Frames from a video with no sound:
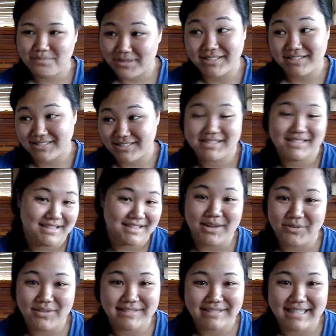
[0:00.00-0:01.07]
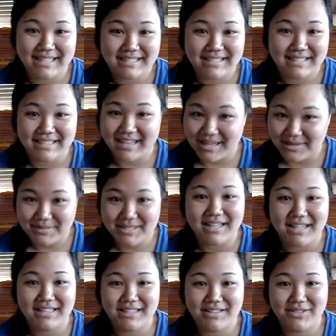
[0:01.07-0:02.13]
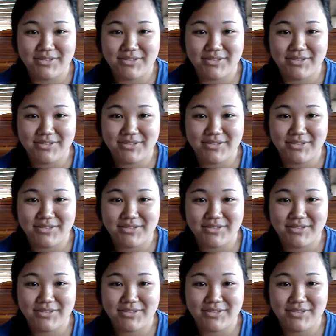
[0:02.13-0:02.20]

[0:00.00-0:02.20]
because it's that fantastic. I'm telling